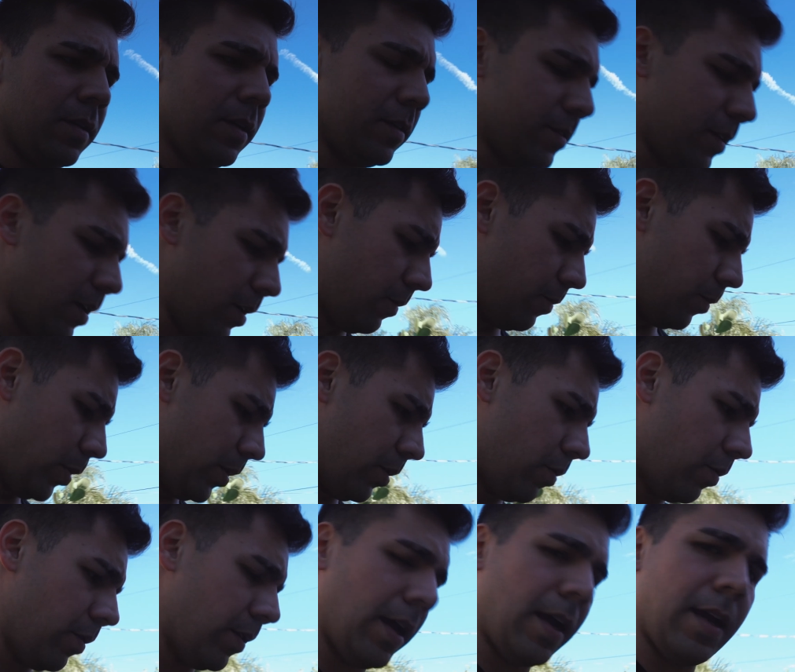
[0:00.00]
instead of
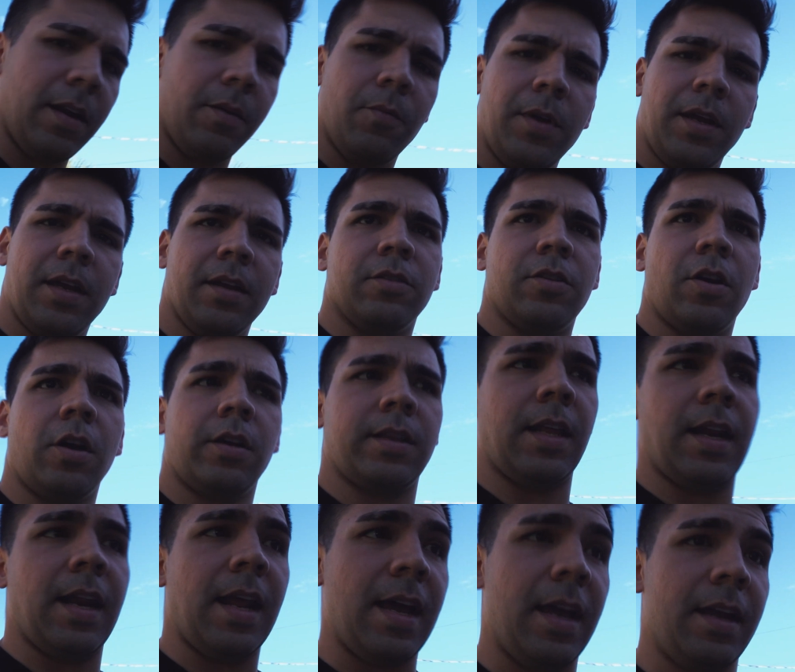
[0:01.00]
putting all that, and we can tuck
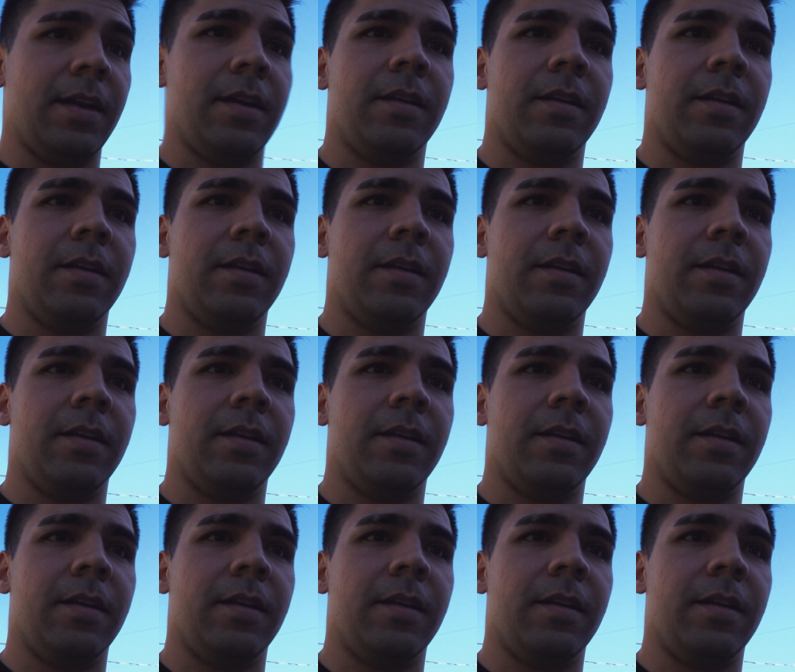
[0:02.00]
the line.